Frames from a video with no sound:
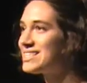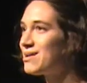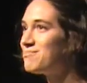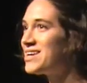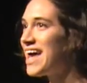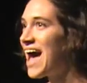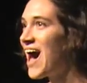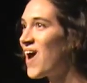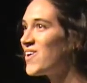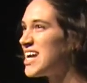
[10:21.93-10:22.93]
something
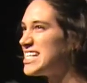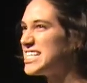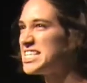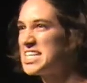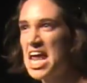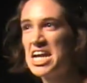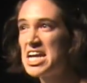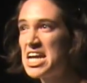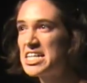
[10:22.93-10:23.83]
down and send it